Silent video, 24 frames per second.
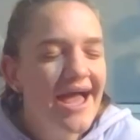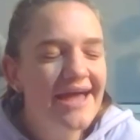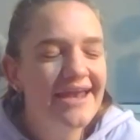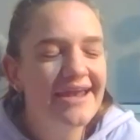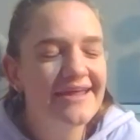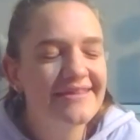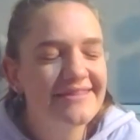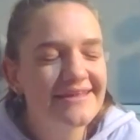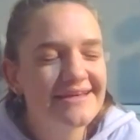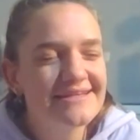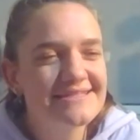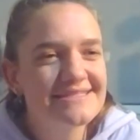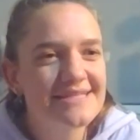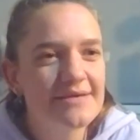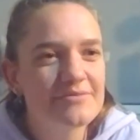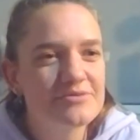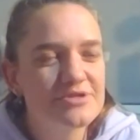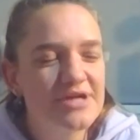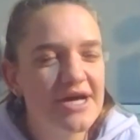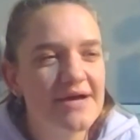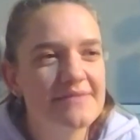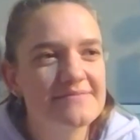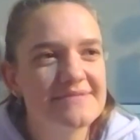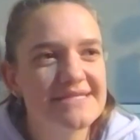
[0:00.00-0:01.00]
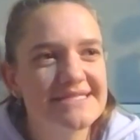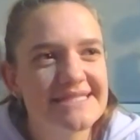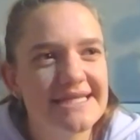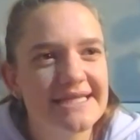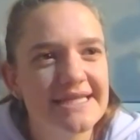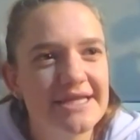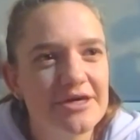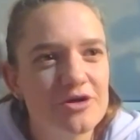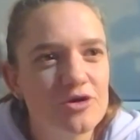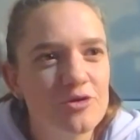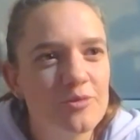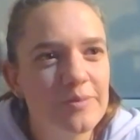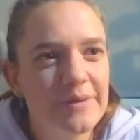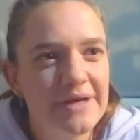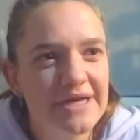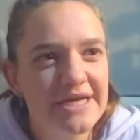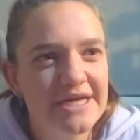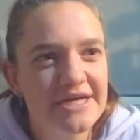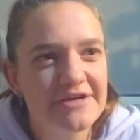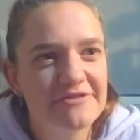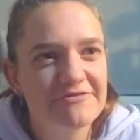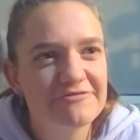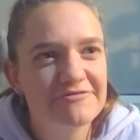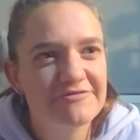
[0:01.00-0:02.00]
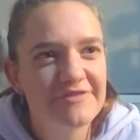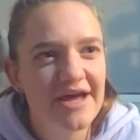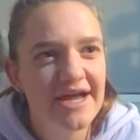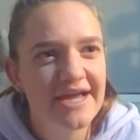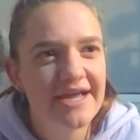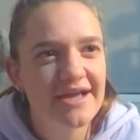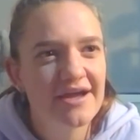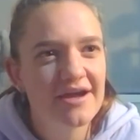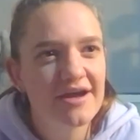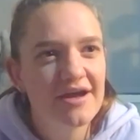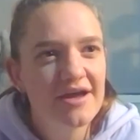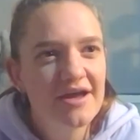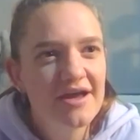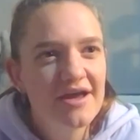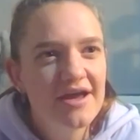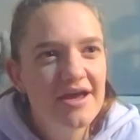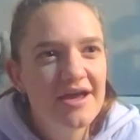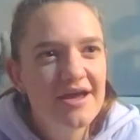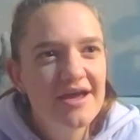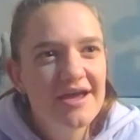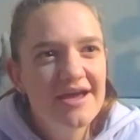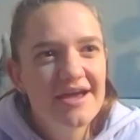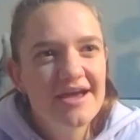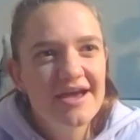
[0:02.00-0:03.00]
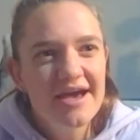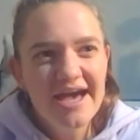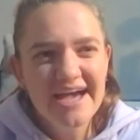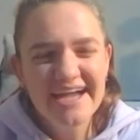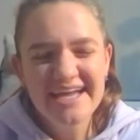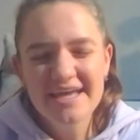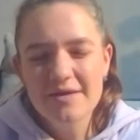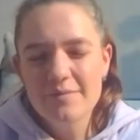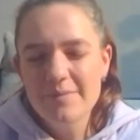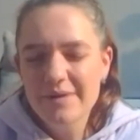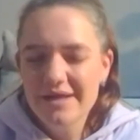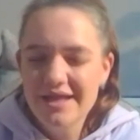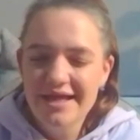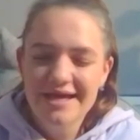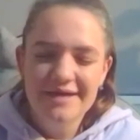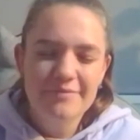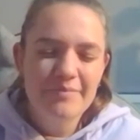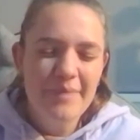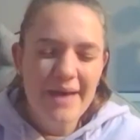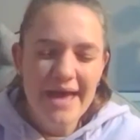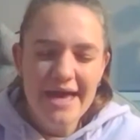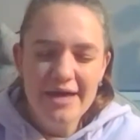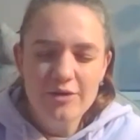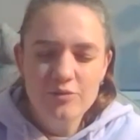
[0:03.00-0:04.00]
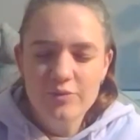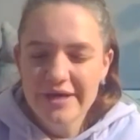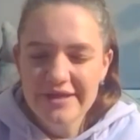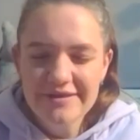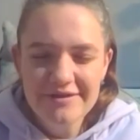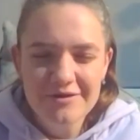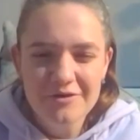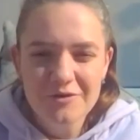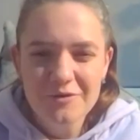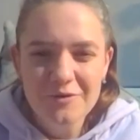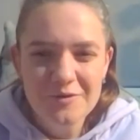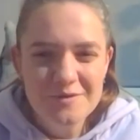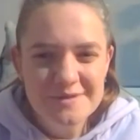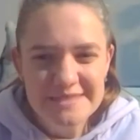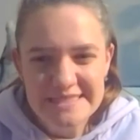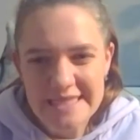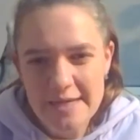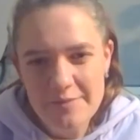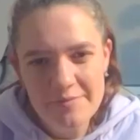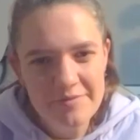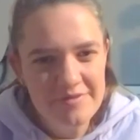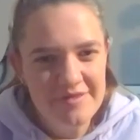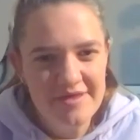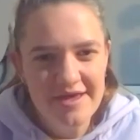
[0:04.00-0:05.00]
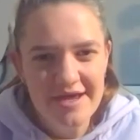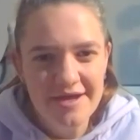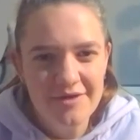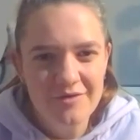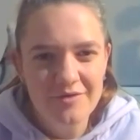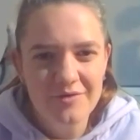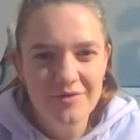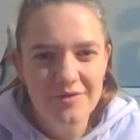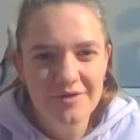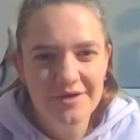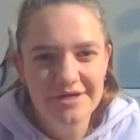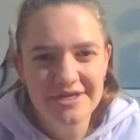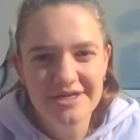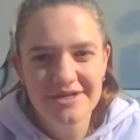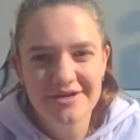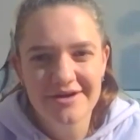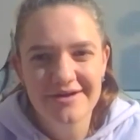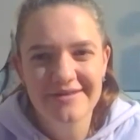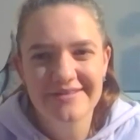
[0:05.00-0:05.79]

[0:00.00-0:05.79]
And I think sometimes it's a little bit of like, it can be like bad weather or something, or, you know,